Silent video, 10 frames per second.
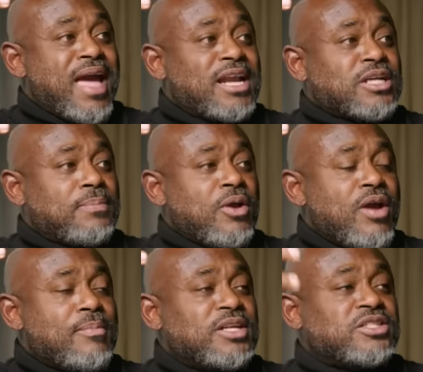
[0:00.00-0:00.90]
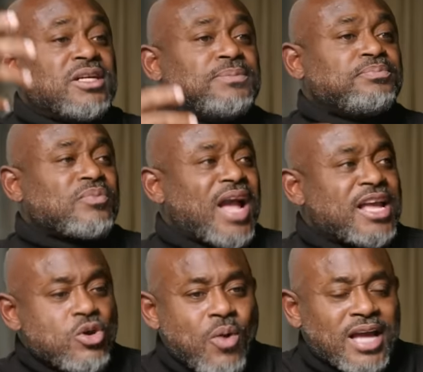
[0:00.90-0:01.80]
manage up your image.
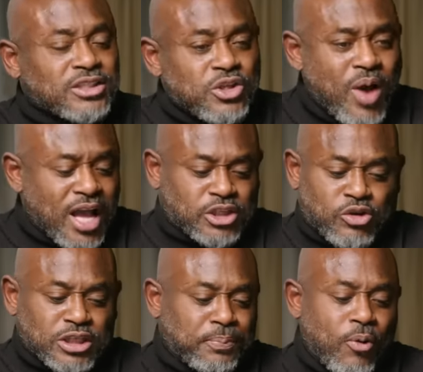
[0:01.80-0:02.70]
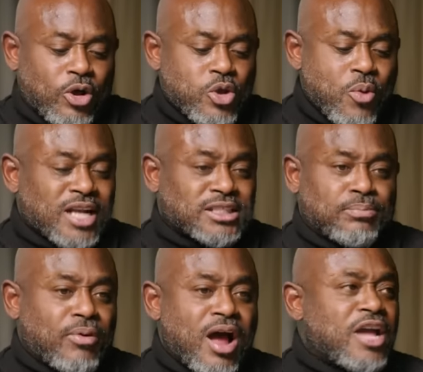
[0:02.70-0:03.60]
And you ask, you ask Chris Paul, you ask
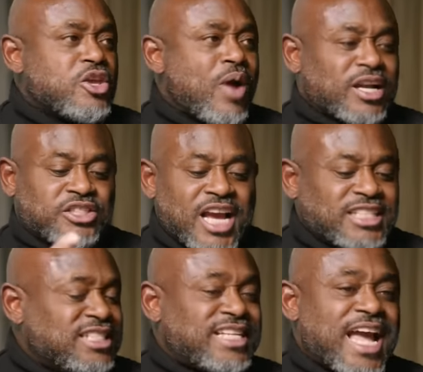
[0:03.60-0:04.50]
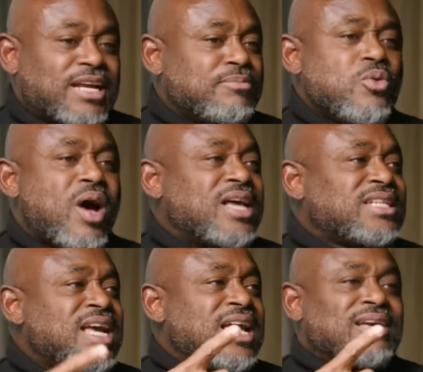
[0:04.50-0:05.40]
LeBron, you ask Jayson Tatum, you
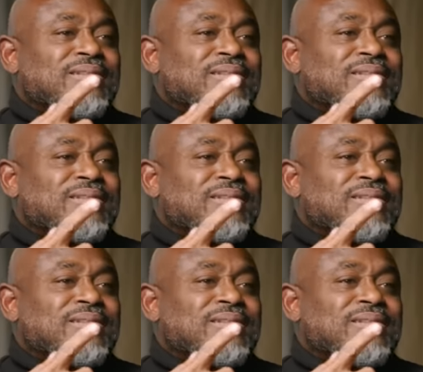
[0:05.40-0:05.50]
ask